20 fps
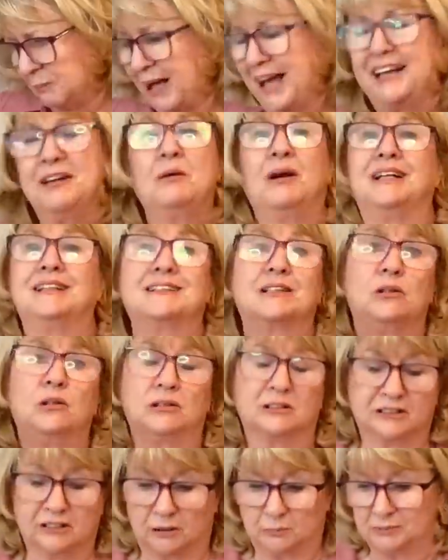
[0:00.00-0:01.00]
but anyway, it's
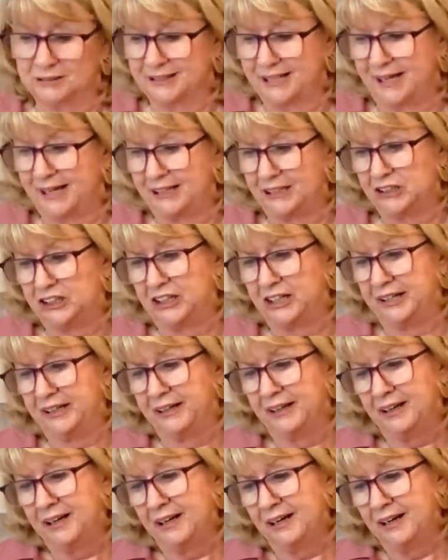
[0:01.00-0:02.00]
called Tom's
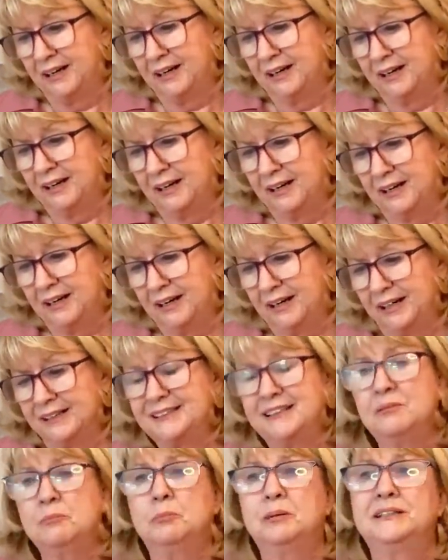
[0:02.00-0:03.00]
Kitchen. I
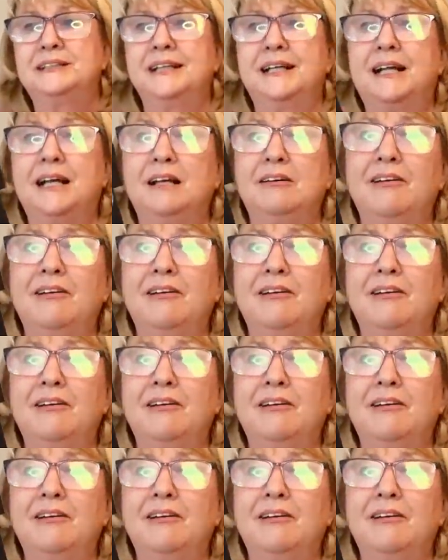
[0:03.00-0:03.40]
didn't particularly